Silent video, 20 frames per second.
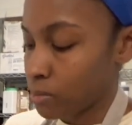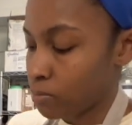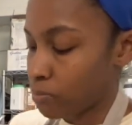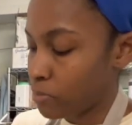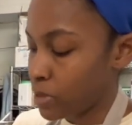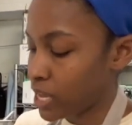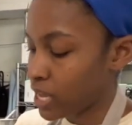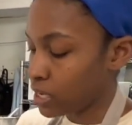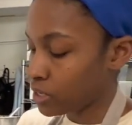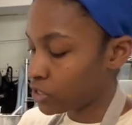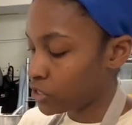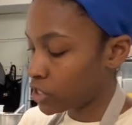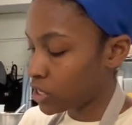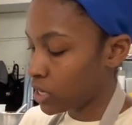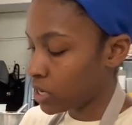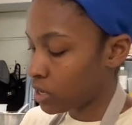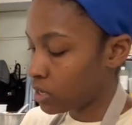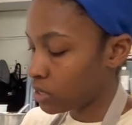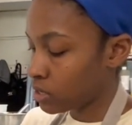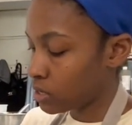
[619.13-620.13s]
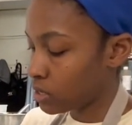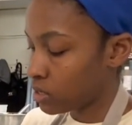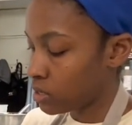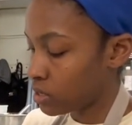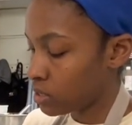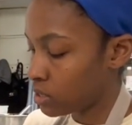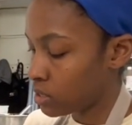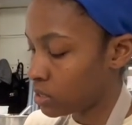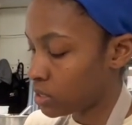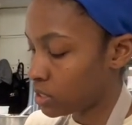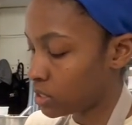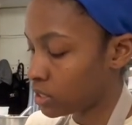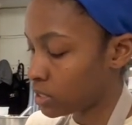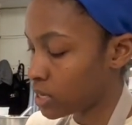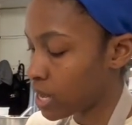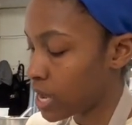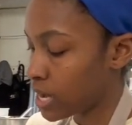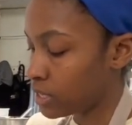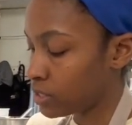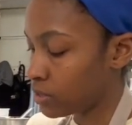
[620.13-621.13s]
pinching the
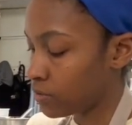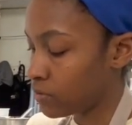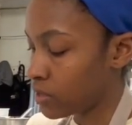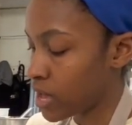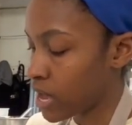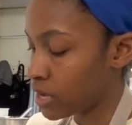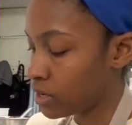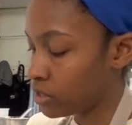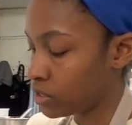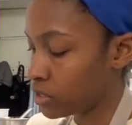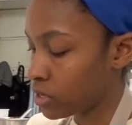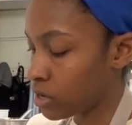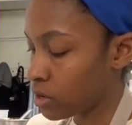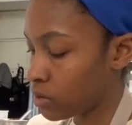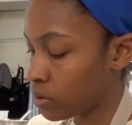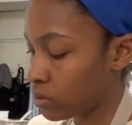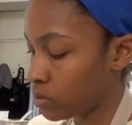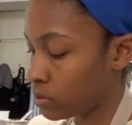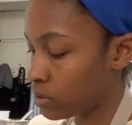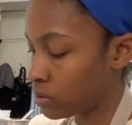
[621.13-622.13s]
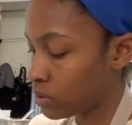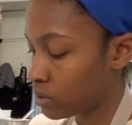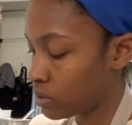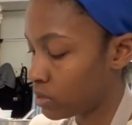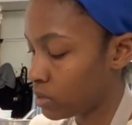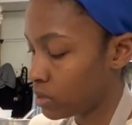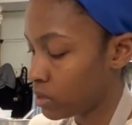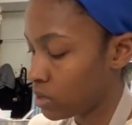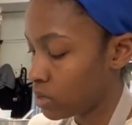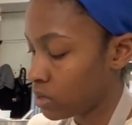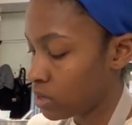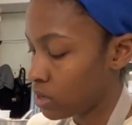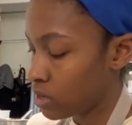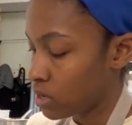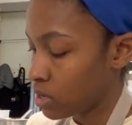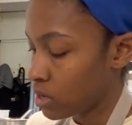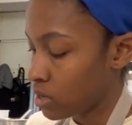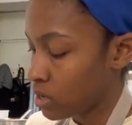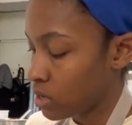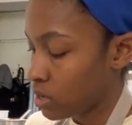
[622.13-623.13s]
sides of that dough
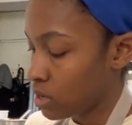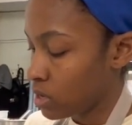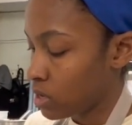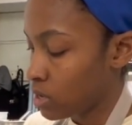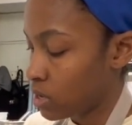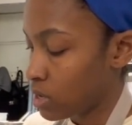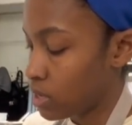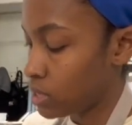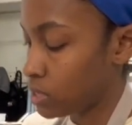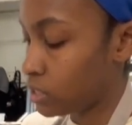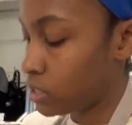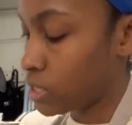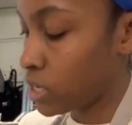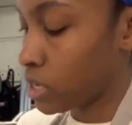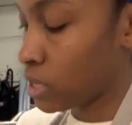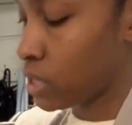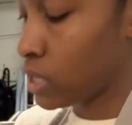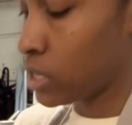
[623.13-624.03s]
until